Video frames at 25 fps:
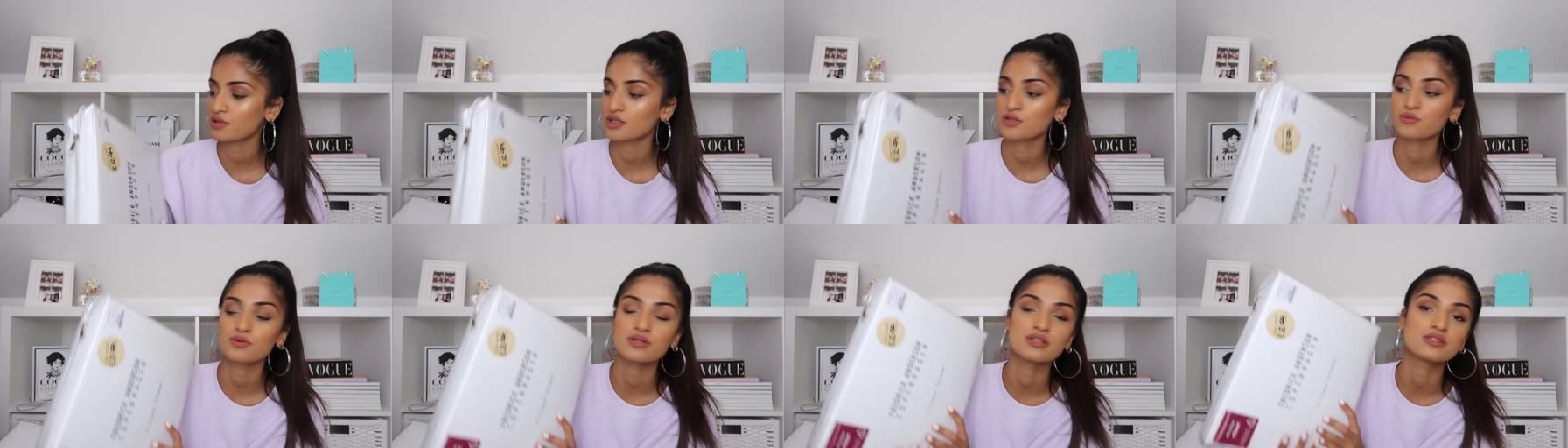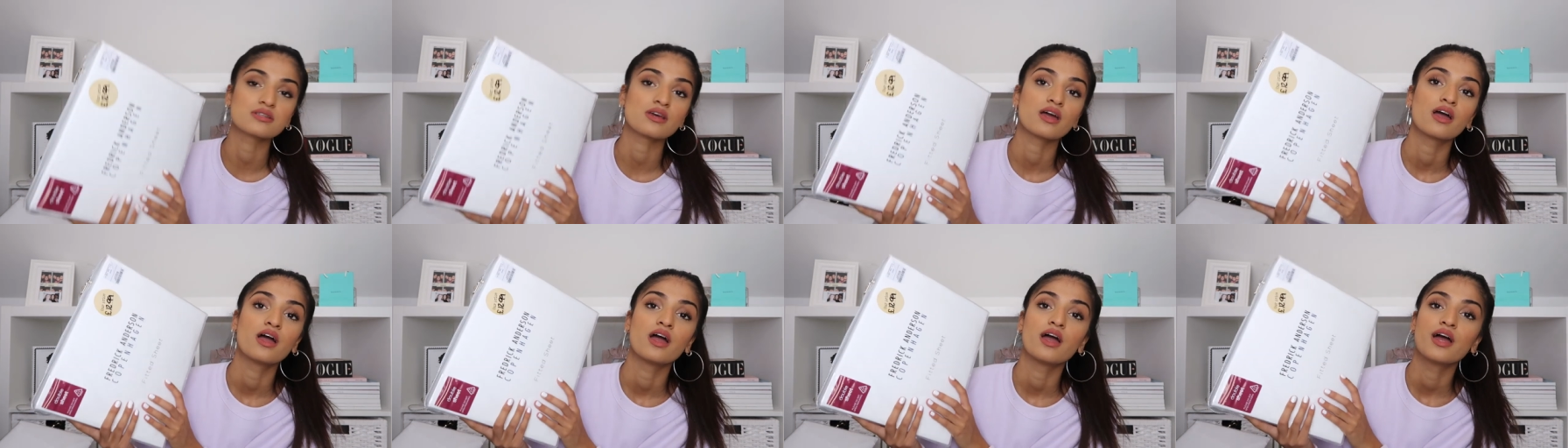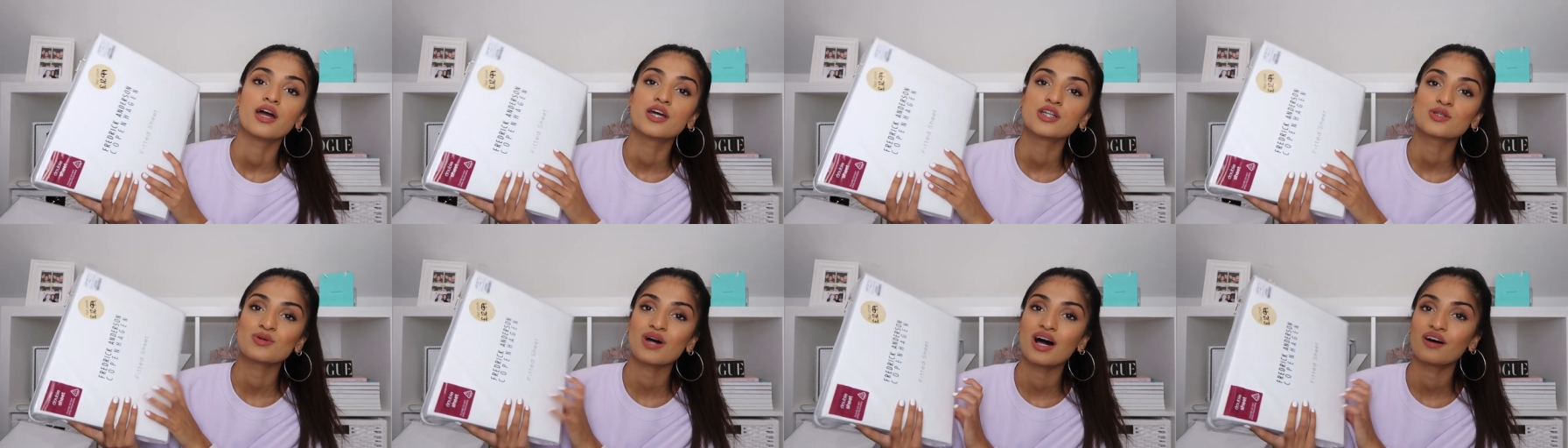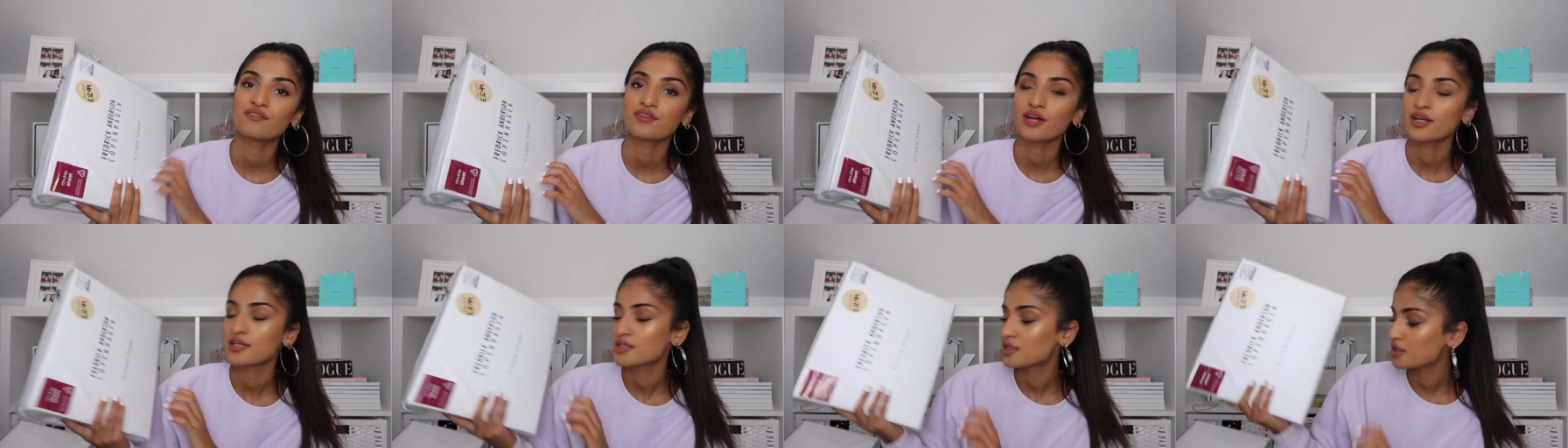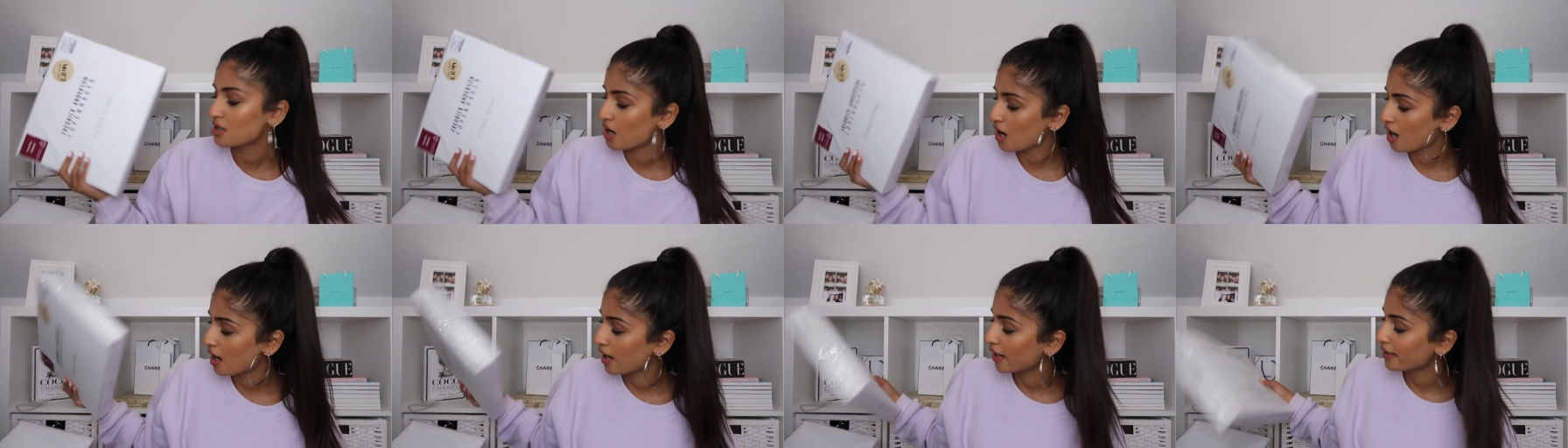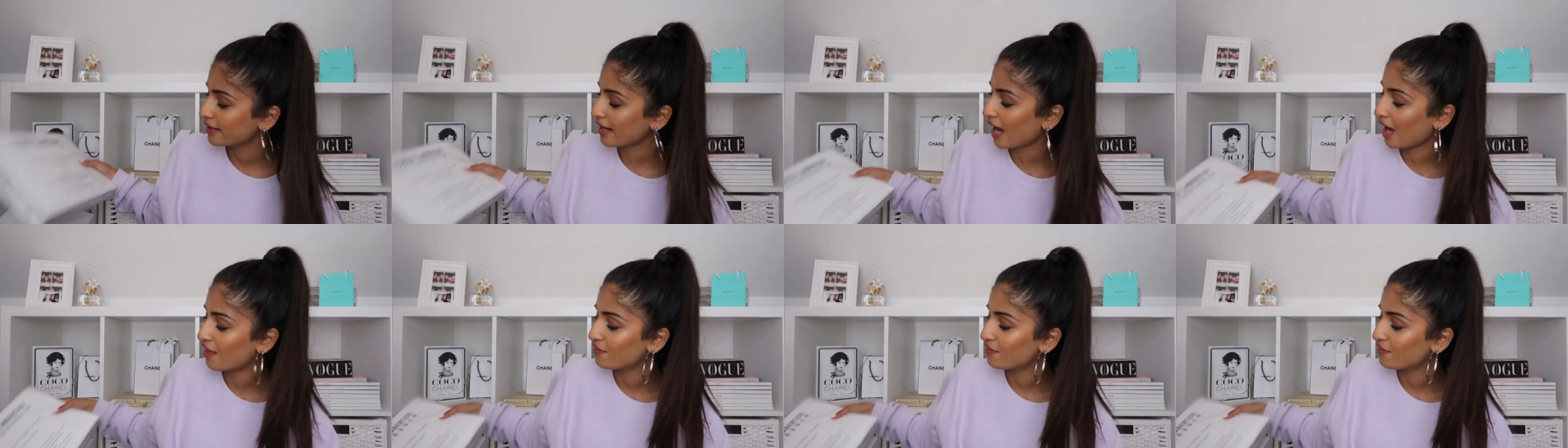which was twelve ninety-nine.